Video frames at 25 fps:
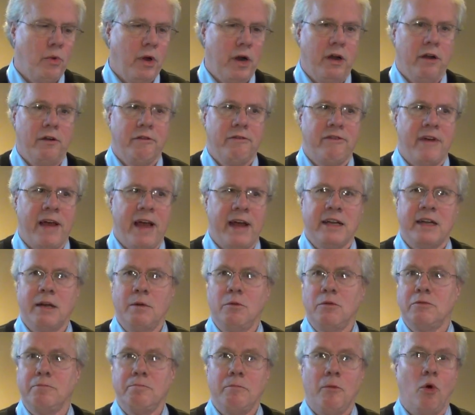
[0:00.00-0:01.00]
when in fact it
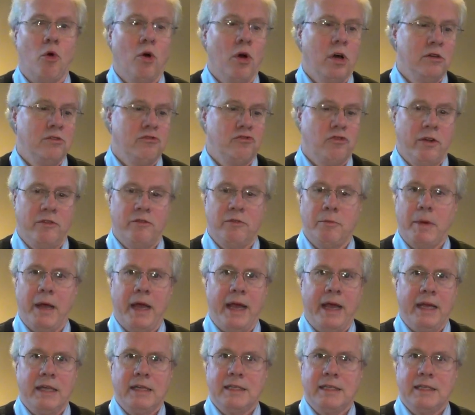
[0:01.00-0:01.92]
was more driven by